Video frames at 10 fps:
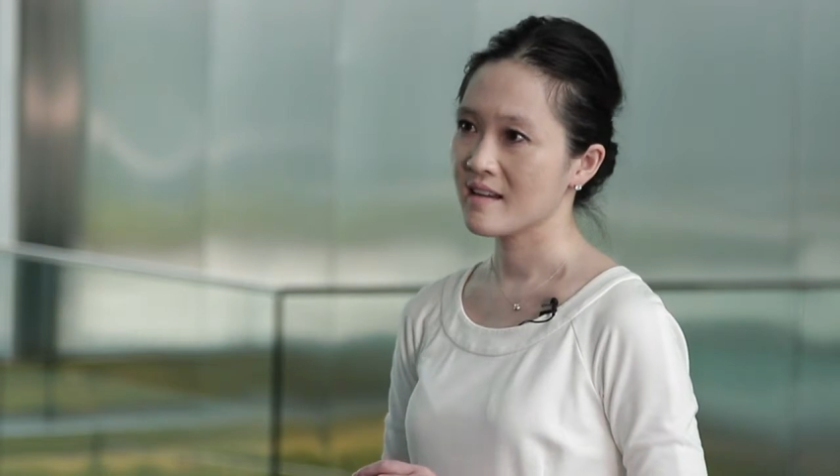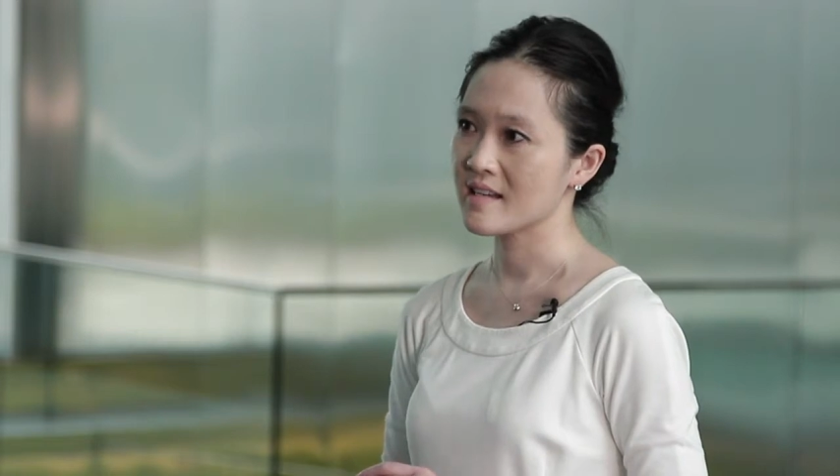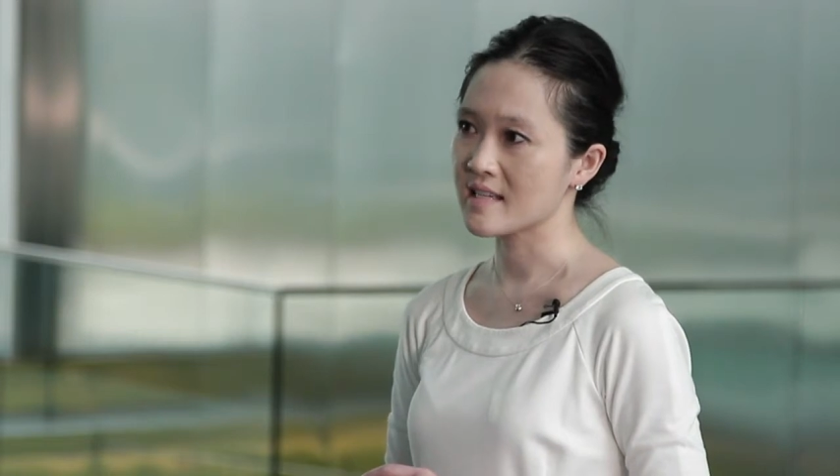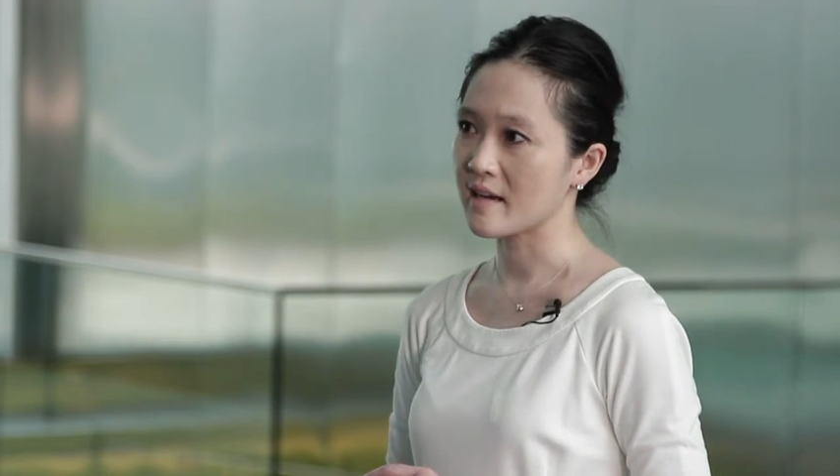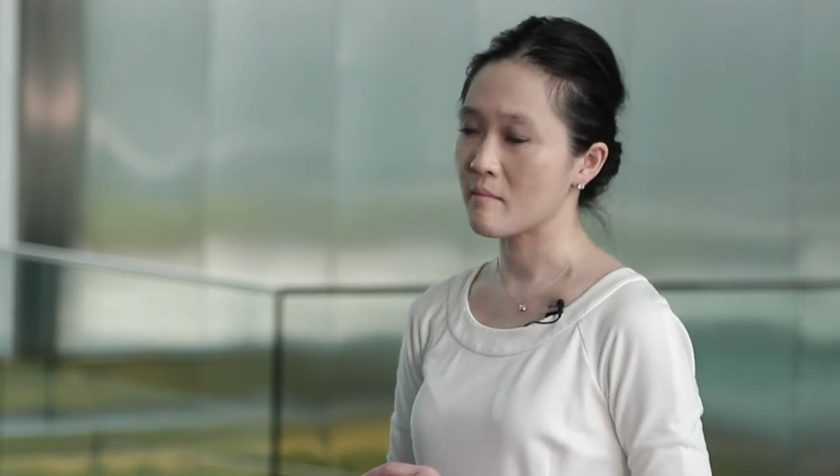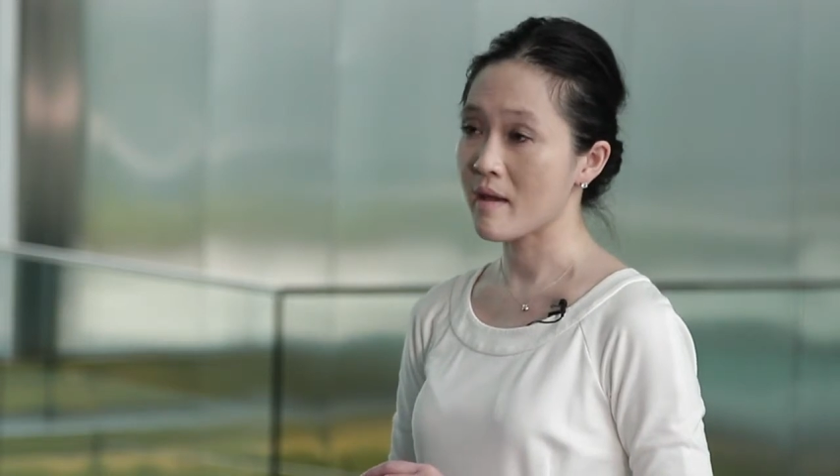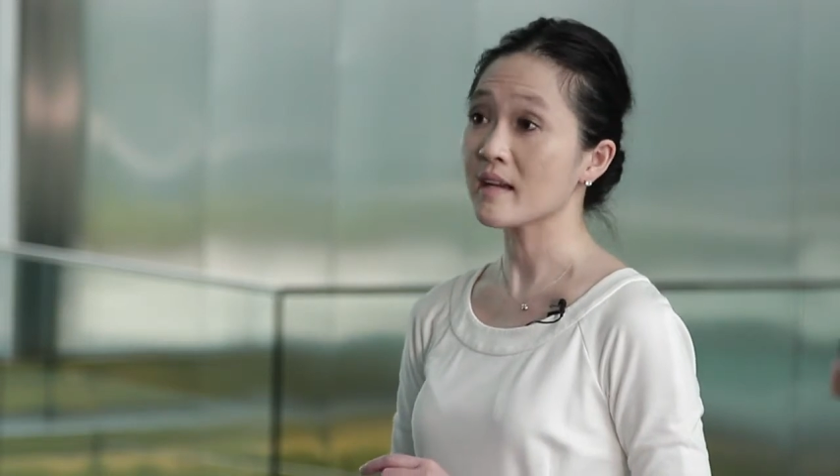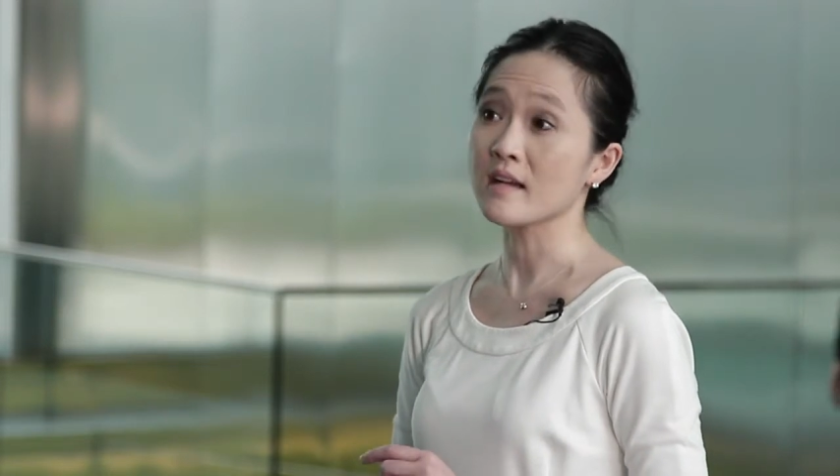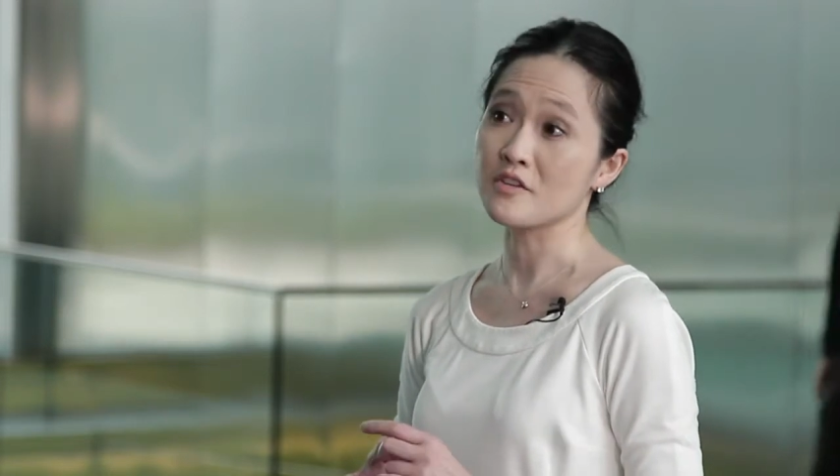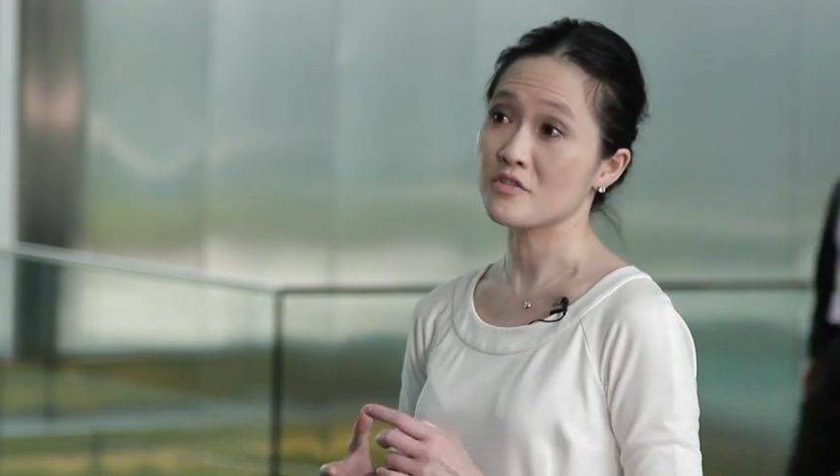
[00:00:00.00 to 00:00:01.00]
is that in
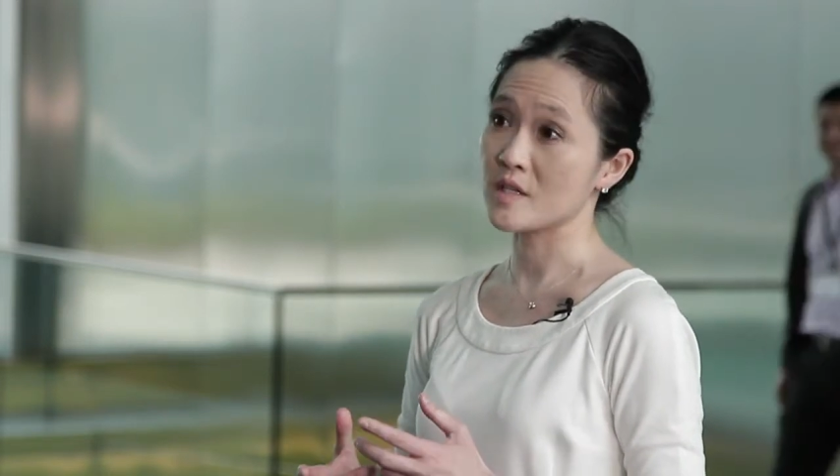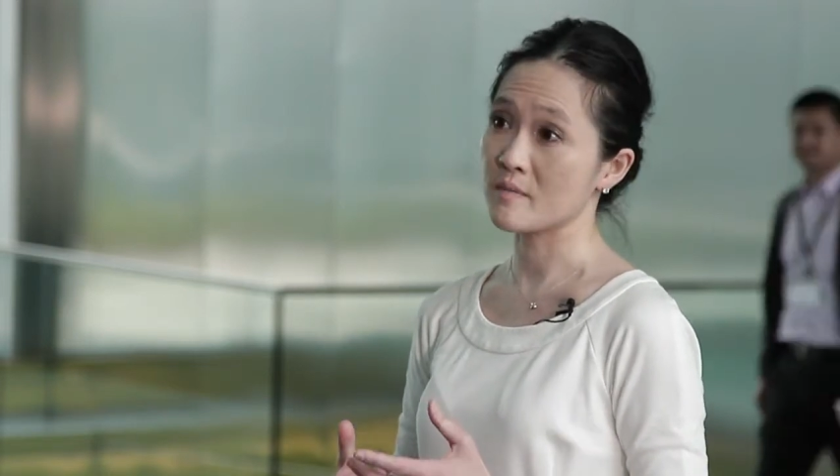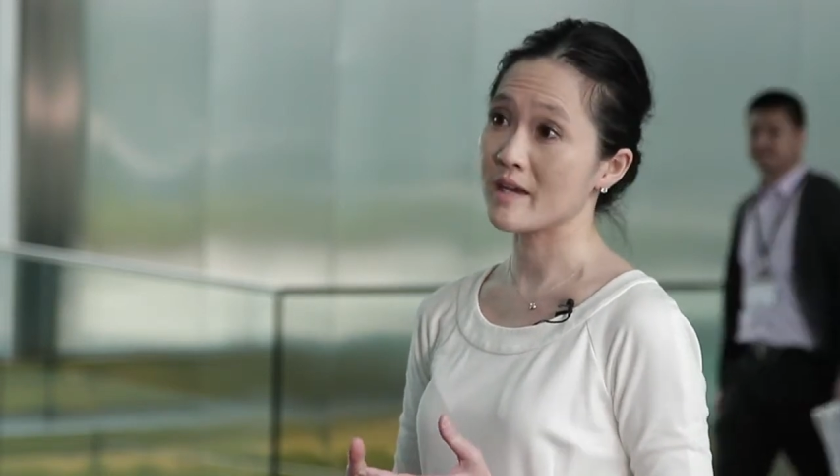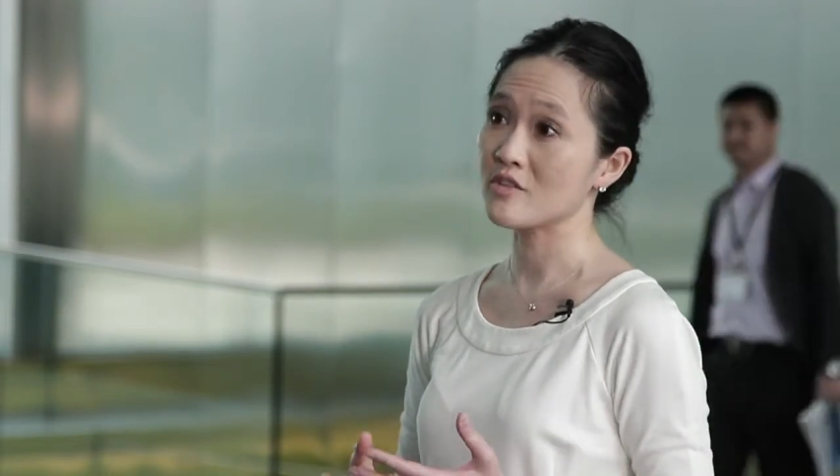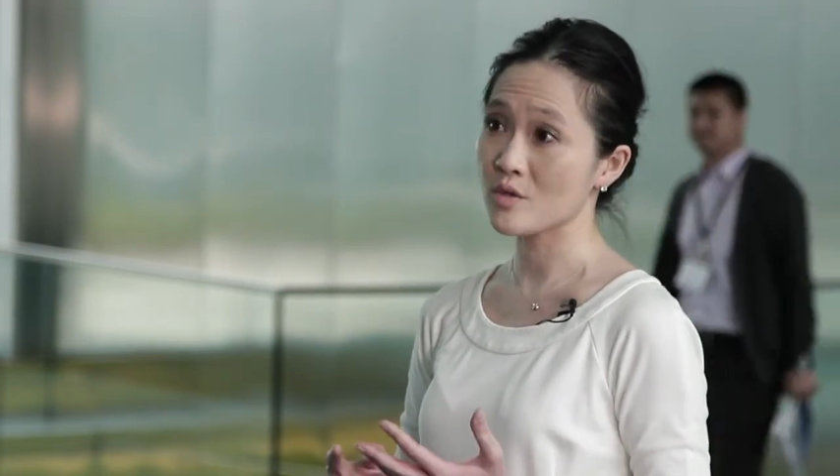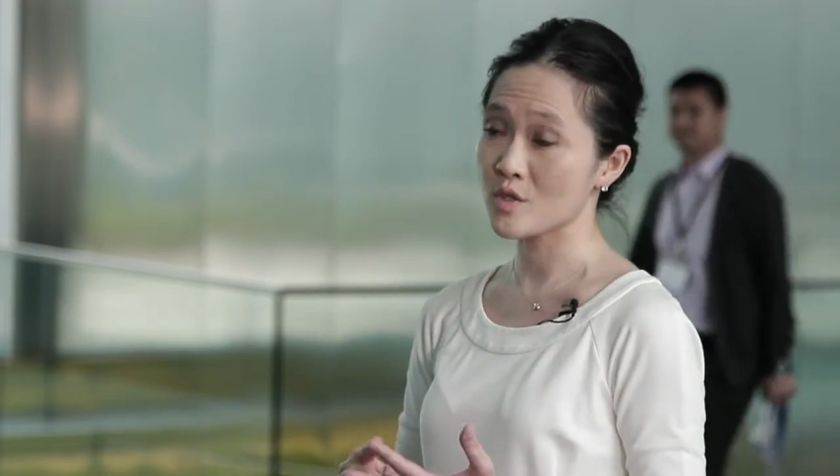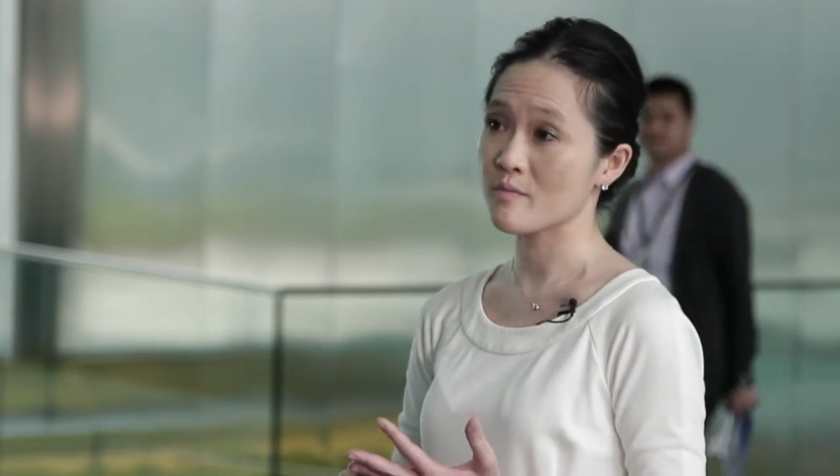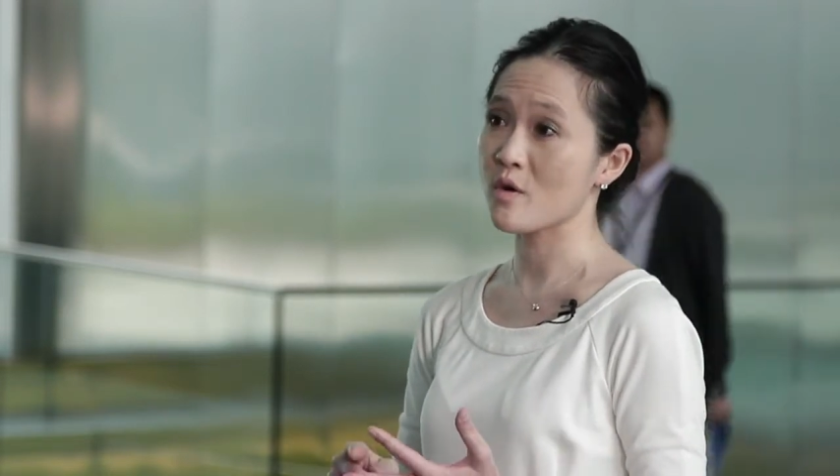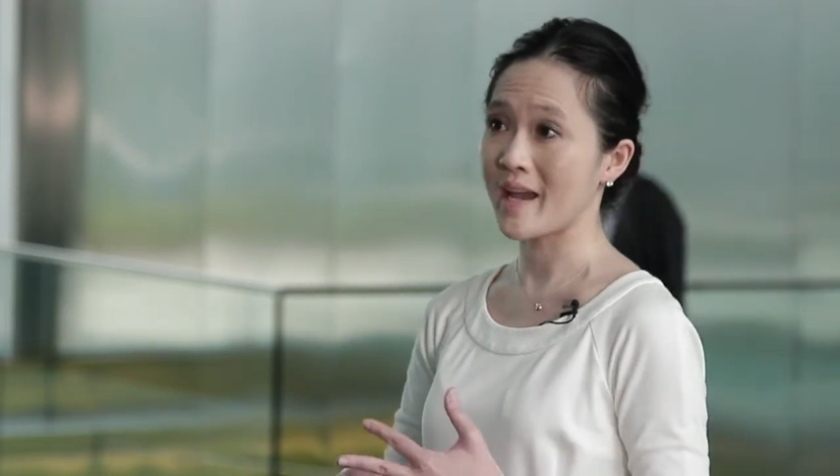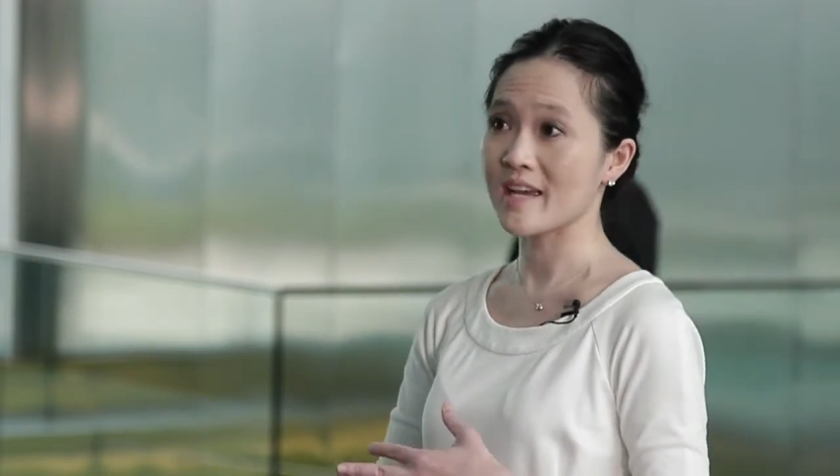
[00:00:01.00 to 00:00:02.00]
many countries, men do smoke